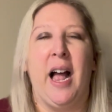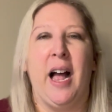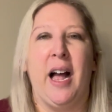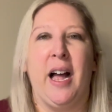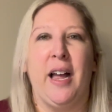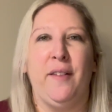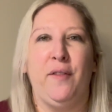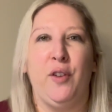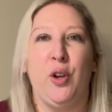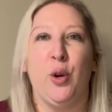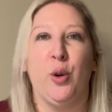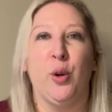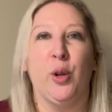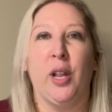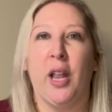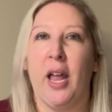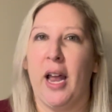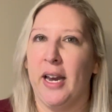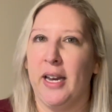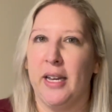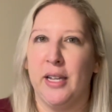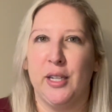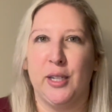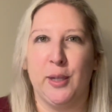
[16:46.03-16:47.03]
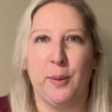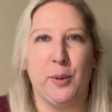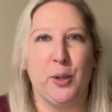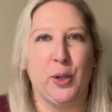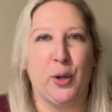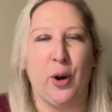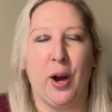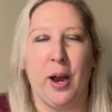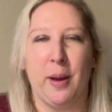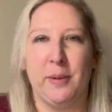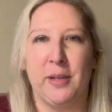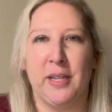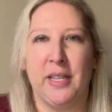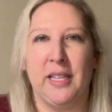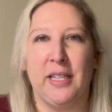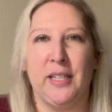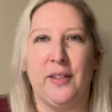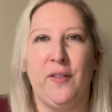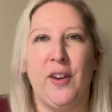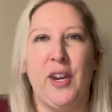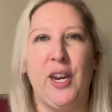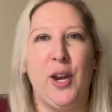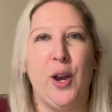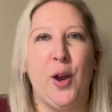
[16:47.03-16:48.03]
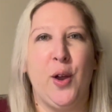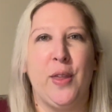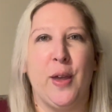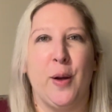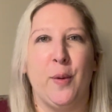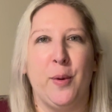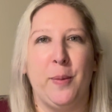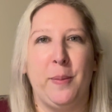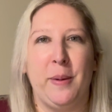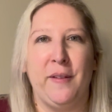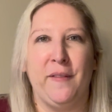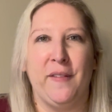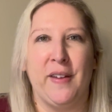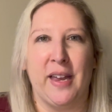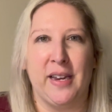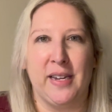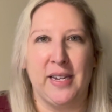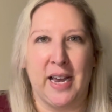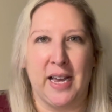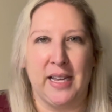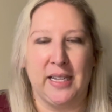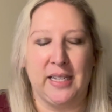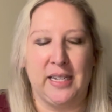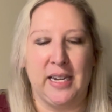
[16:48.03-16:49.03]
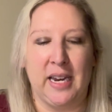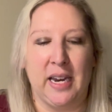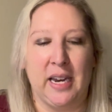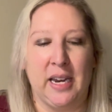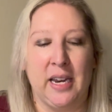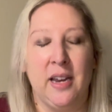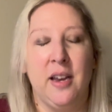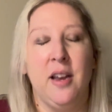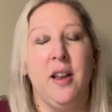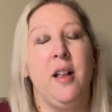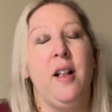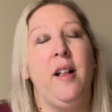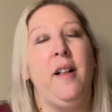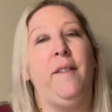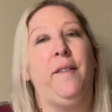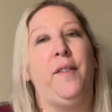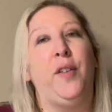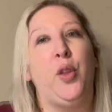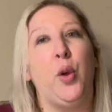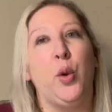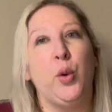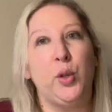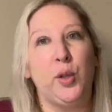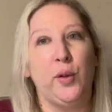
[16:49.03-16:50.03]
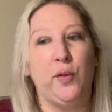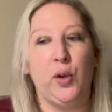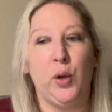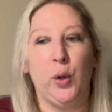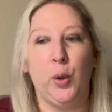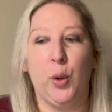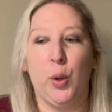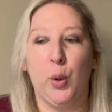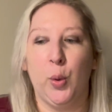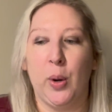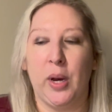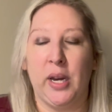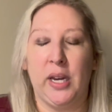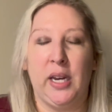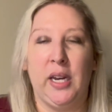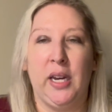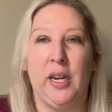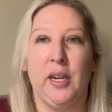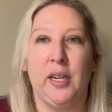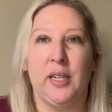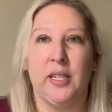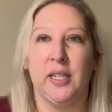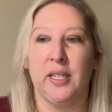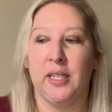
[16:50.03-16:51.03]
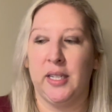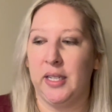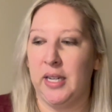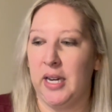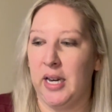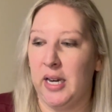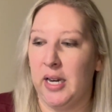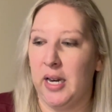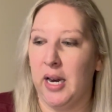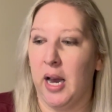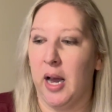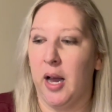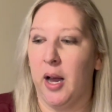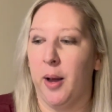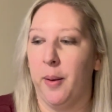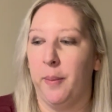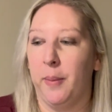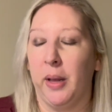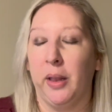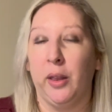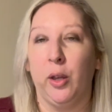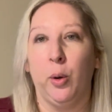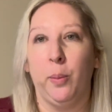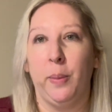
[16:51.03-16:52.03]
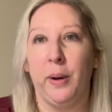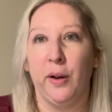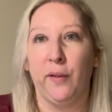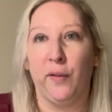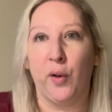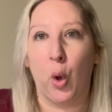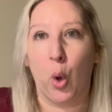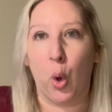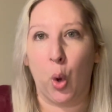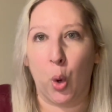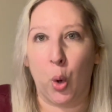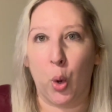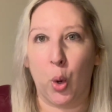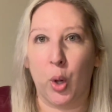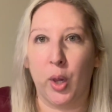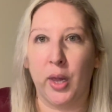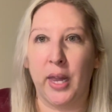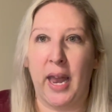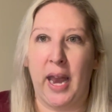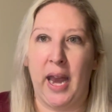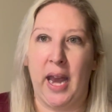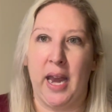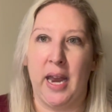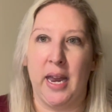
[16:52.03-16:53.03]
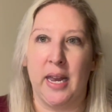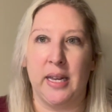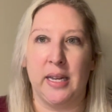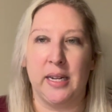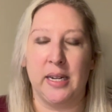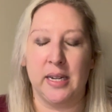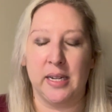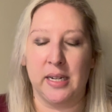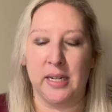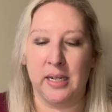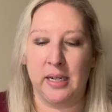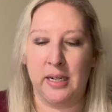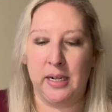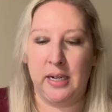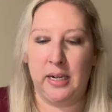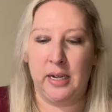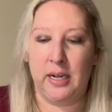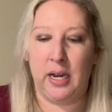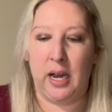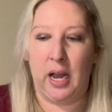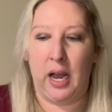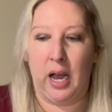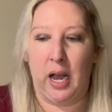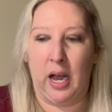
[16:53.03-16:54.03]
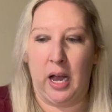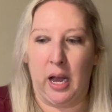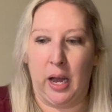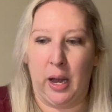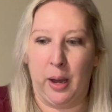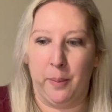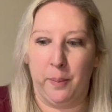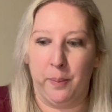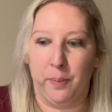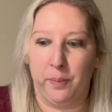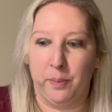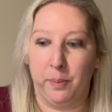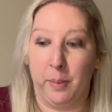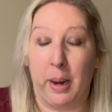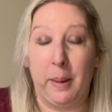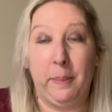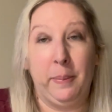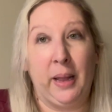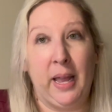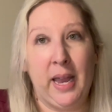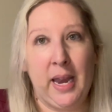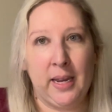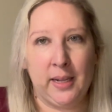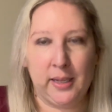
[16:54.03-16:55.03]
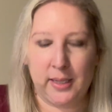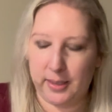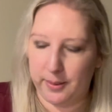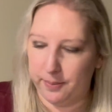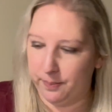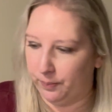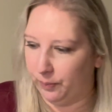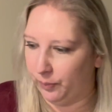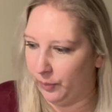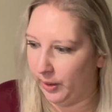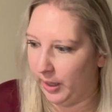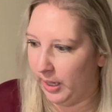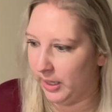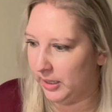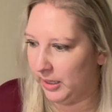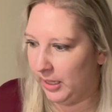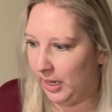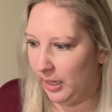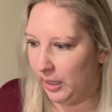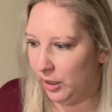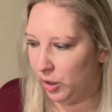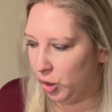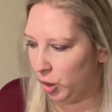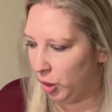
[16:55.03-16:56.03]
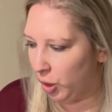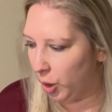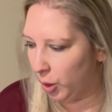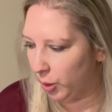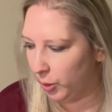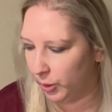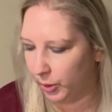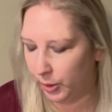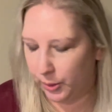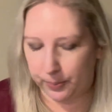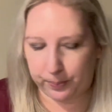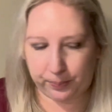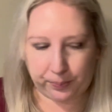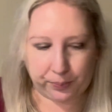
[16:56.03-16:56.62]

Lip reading: If you could like and subscribe to this video, that would be fantastic. For those of you who are here to see a little bit of haul and my plans, let's get into those.